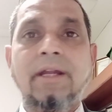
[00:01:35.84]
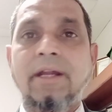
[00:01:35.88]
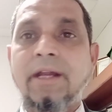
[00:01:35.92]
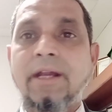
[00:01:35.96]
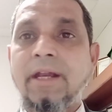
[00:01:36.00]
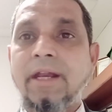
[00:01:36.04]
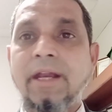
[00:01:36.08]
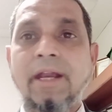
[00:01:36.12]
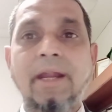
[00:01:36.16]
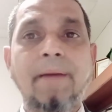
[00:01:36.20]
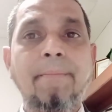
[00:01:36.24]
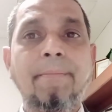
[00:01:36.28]

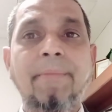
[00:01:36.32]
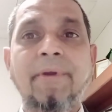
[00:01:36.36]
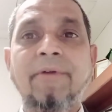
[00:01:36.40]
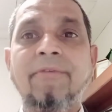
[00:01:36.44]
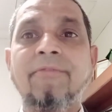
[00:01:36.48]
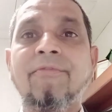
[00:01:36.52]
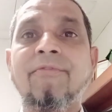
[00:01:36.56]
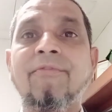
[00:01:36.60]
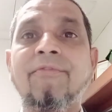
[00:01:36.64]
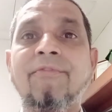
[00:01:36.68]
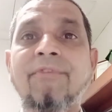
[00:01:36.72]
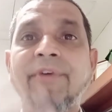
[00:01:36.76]
Number
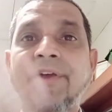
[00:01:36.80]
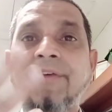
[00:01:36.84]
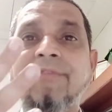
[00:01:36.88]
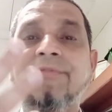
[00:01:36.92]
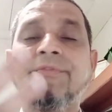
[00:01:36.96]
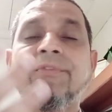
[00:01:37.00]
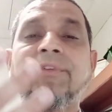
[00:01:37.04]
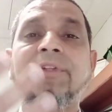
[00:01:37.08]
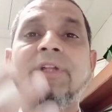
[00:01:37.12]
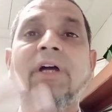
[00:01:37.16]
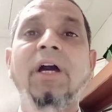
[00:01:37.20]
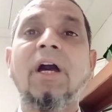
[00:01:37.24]

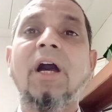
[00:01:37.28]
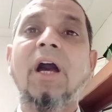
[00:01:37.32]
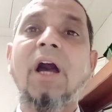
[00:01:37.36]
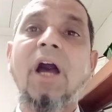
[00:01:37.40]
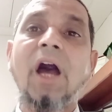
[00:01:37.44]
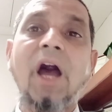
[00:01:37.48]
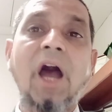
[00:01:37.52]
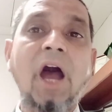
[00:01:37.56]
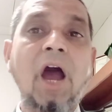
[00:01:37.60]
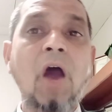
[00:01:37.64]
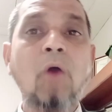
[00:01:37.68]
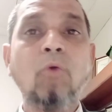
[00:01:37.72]
fifth,
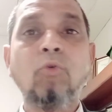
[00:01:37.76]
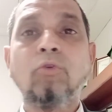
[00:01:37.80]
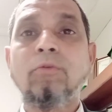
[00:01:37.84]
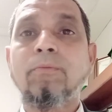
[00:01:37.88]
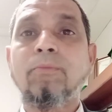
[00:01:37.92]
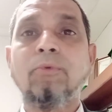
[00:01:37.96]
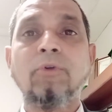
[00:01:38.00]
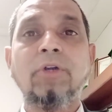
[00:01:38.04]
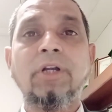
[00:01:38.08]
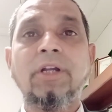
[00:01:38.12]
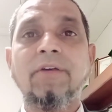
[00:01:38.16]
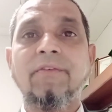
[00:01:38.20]

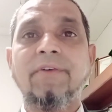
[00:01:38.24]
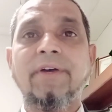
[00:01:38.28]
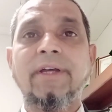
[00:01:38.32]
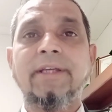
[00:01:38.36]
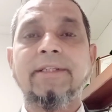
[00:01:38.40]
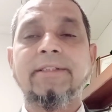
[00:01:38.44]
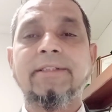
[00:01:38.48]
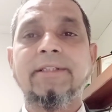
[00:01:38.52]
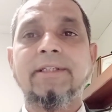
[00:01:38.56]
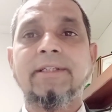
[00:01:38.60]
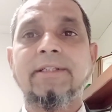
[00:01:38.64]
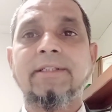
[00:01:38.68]
output
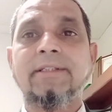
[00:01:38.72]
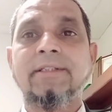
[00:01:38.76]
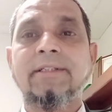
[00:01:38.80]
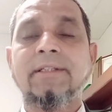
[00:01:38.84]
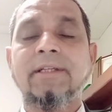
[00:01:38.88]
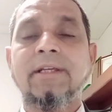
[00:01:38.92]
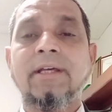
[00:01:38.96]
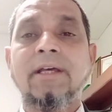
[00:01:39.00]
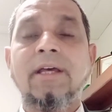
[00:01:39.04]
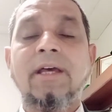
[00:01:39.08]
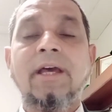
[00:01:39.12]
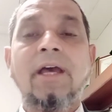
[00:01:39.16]
devices.
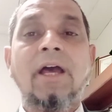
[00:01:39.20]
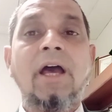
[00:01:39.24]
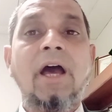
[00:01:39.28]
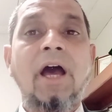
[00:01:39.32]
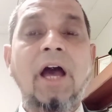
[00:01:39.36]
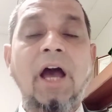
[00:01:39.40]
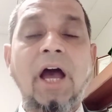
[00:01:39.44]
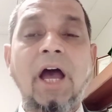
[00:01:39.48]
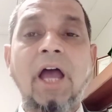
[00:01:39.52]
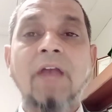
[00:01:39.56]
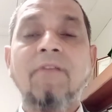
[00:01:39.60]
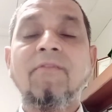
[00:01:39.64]

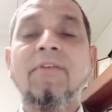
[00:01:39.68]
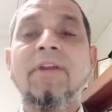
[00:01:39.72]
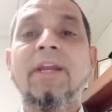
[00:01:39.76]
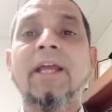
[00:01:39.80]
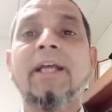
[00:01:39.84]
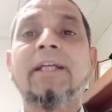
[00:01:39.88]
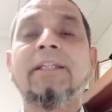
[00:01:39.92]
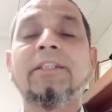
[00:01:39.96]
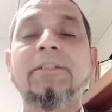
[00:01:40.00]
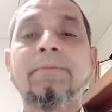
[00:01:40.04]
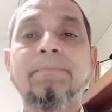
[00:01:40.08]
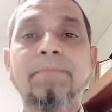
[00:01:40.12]
I will
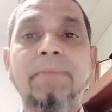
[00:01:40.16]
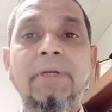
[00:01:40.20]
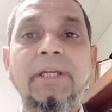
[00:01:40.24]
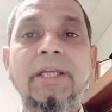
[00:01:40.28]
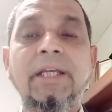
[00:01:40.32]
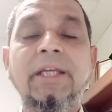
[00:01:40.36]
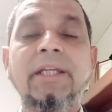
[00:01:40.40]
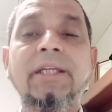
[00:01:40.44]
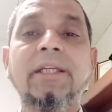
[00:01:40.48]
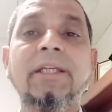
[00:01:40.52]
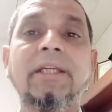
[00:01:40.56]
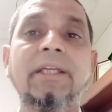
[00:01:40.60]

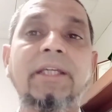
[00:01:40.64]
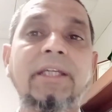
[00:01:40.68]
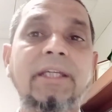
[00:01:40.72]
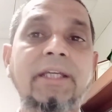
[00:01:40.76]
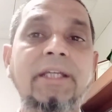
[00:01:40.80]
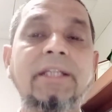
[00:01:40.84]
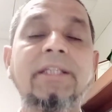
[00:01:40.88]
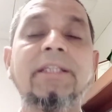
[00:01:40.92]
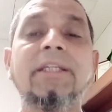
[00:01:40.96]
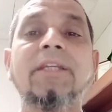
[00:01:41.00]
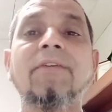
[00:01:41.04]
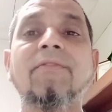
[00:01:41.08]
explain
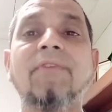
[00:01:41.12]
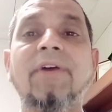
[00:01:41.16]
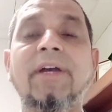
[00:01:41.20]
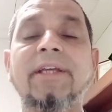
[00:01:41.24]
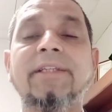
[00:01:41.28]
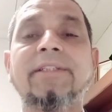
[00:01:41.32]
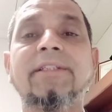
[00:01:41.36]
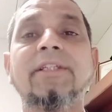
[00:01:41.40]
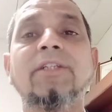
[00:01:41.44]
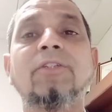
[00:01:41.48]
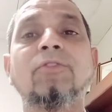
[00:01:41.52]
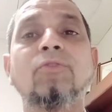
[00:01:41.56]
each
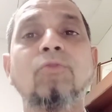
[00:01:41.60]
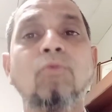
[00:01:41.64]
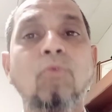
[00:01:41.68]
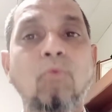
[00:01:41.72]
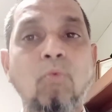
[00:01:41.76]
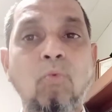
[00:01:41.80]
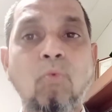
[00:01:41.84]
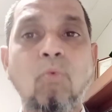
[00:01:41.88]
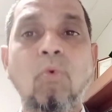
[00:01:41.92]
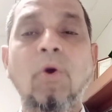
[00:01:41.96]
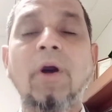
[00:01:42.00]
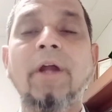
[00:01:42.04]
devices
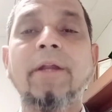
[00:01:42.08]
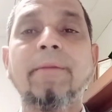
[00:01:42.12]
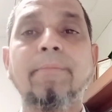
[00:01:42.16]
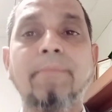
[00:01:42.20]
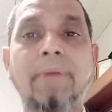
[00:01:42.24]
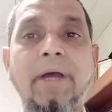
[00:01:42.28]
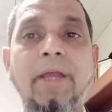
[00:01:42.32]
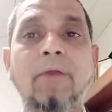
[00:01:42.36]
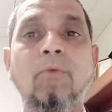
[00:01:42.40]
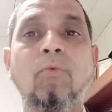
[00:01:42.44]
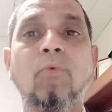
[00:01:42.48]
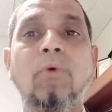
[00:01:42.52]
one
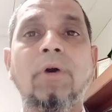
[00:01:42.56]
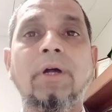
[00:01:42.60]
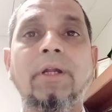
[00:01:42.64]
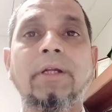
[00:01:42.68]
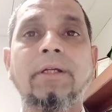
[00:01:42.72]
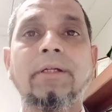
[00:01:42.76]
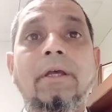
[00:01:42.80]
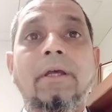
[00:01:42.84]
by one.